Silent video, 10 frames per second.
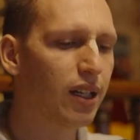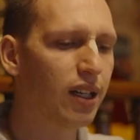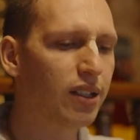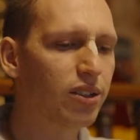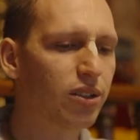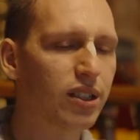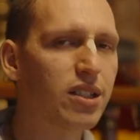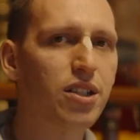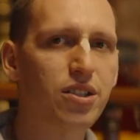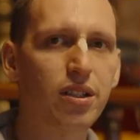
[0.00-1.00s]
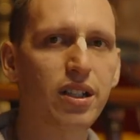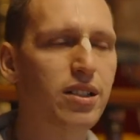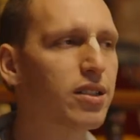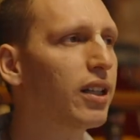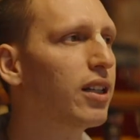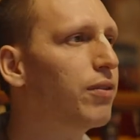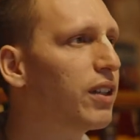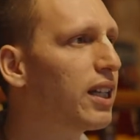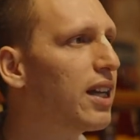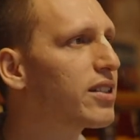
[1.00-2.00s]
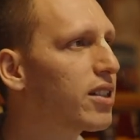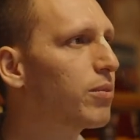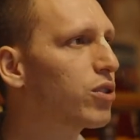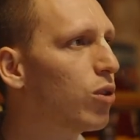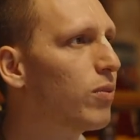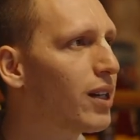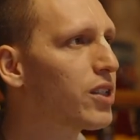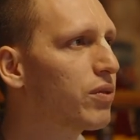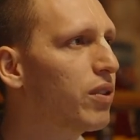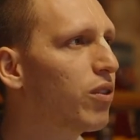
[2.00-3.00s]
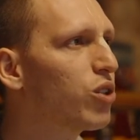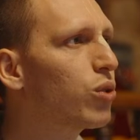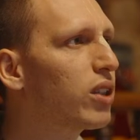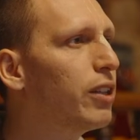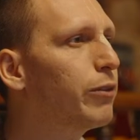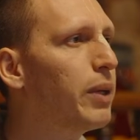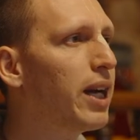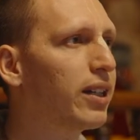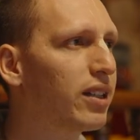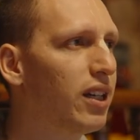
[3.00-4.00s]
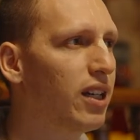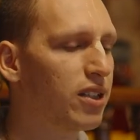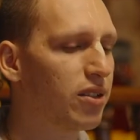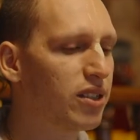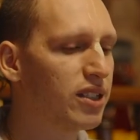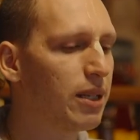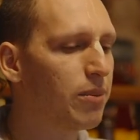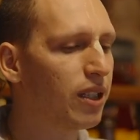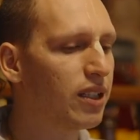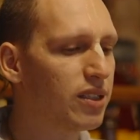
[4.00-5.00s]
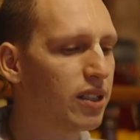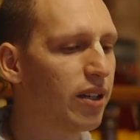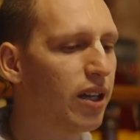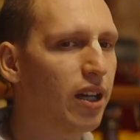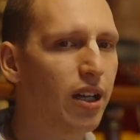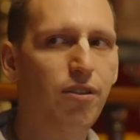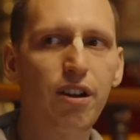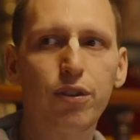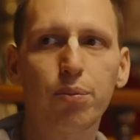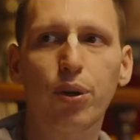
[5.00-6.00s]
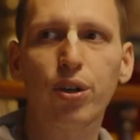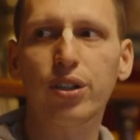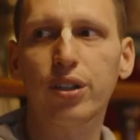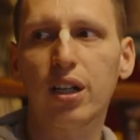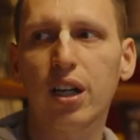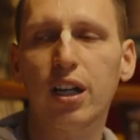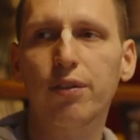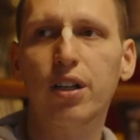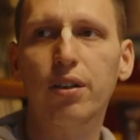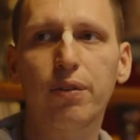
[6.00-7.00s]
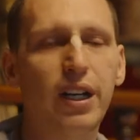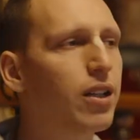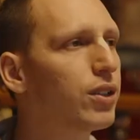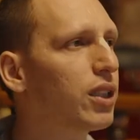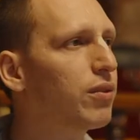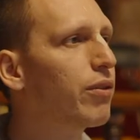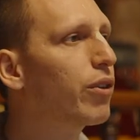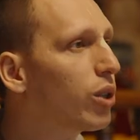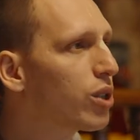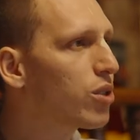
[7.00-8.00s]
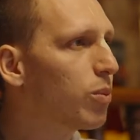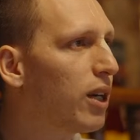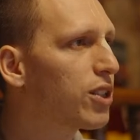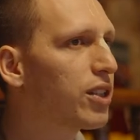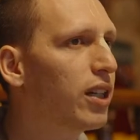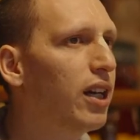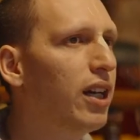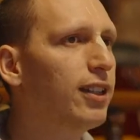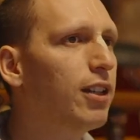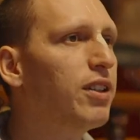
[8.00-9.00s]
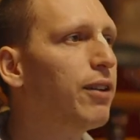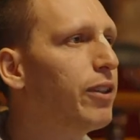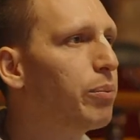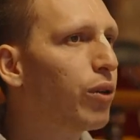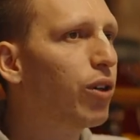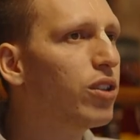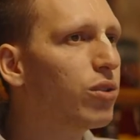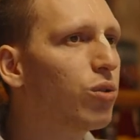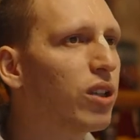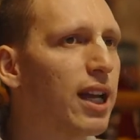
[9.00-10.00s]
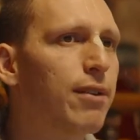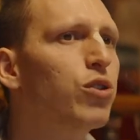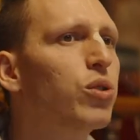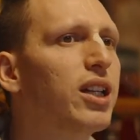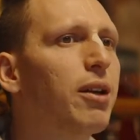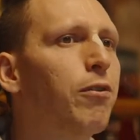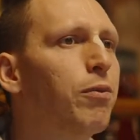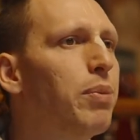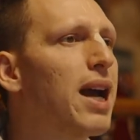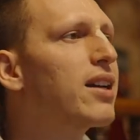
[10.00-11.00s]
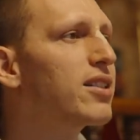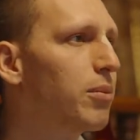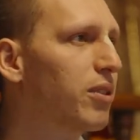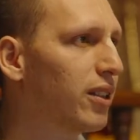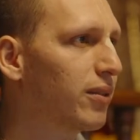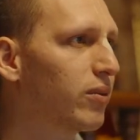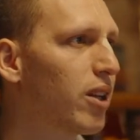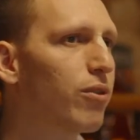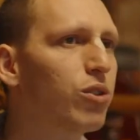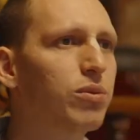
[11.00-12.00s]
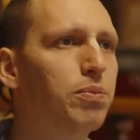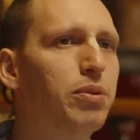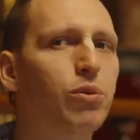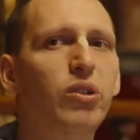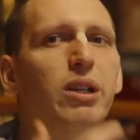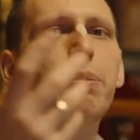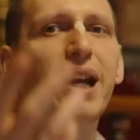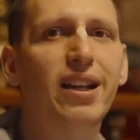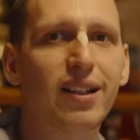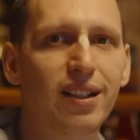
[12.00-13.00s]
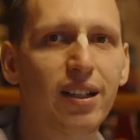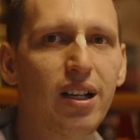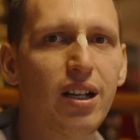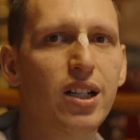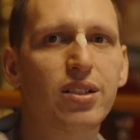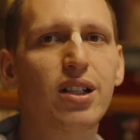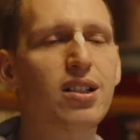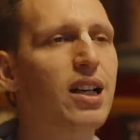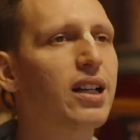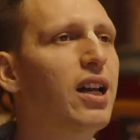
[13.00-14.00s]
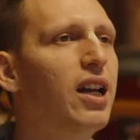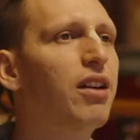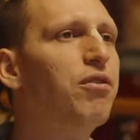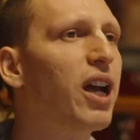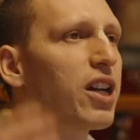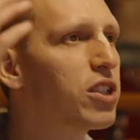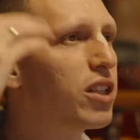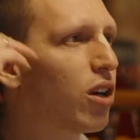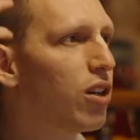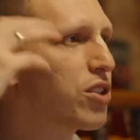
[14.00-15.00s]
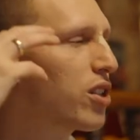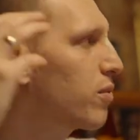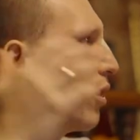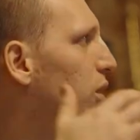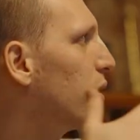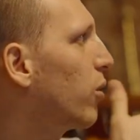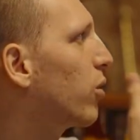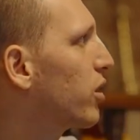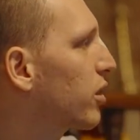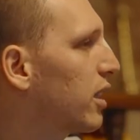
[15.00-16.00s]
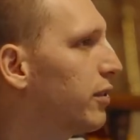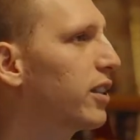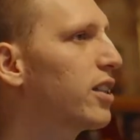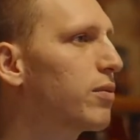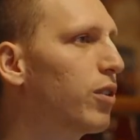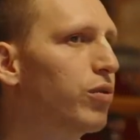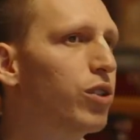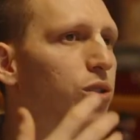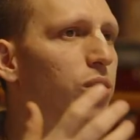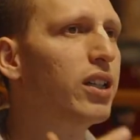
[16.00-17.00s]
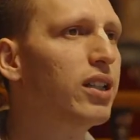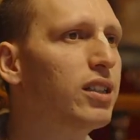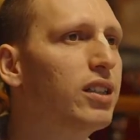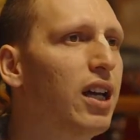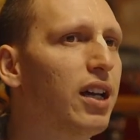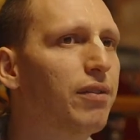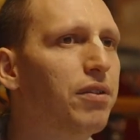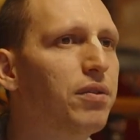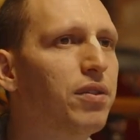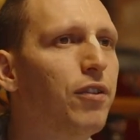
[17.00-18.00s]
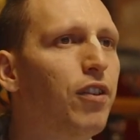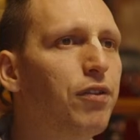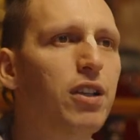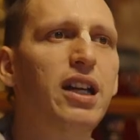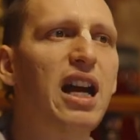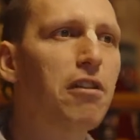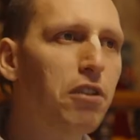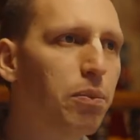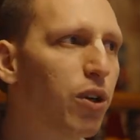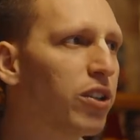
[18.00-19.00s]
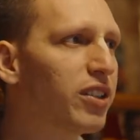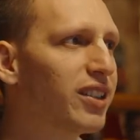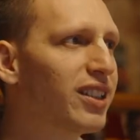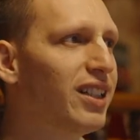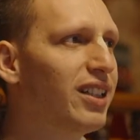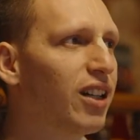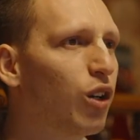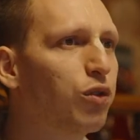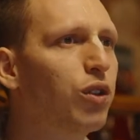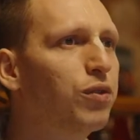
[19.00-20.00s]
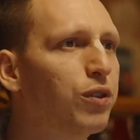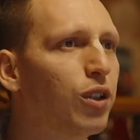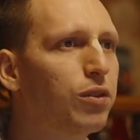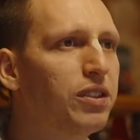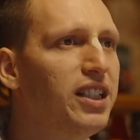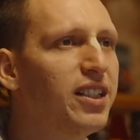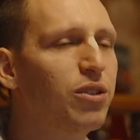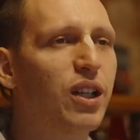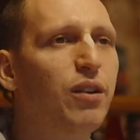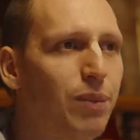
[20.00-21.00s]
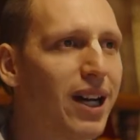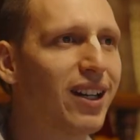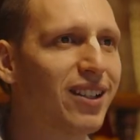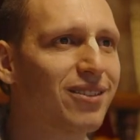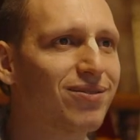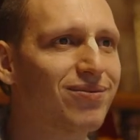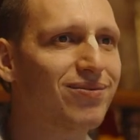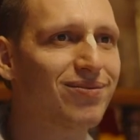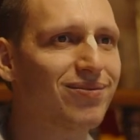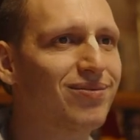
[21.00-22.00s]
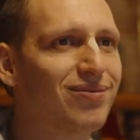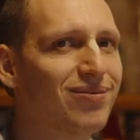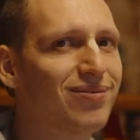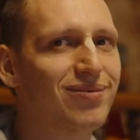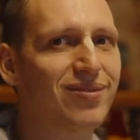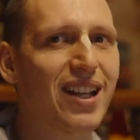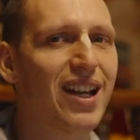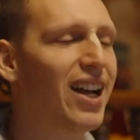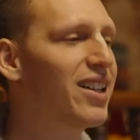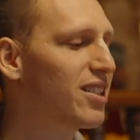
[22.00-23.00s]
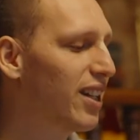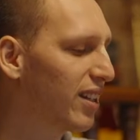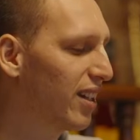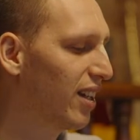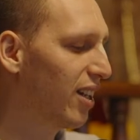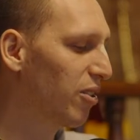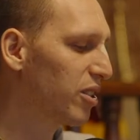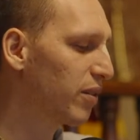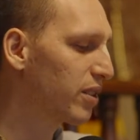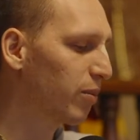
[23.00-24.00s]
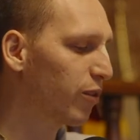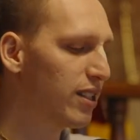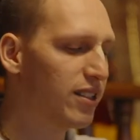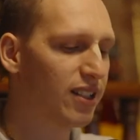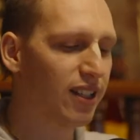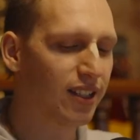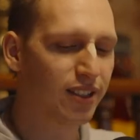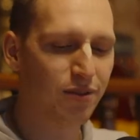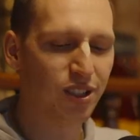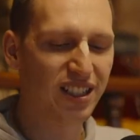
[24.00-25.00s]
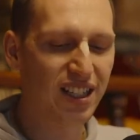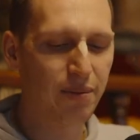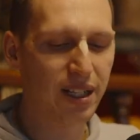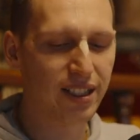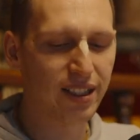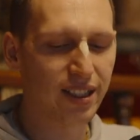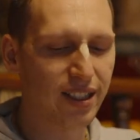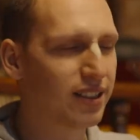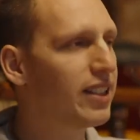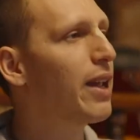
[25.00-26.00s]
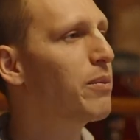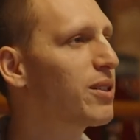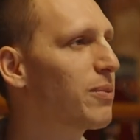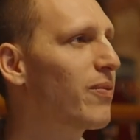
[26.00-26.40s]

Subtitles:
And I thought, that's such a nice thing. If we get so much, we want to give back. So the same thing is if you have the burden, if you are aware that we have gotten so much, then we have the burden I want to give back something. I want to repay. So that's like, if you're actually conscious what the Lord is giving us, what we're doing, and then we feel a heavy burden of needing to give back. And it's like, I also have some friends, don't want to name any names.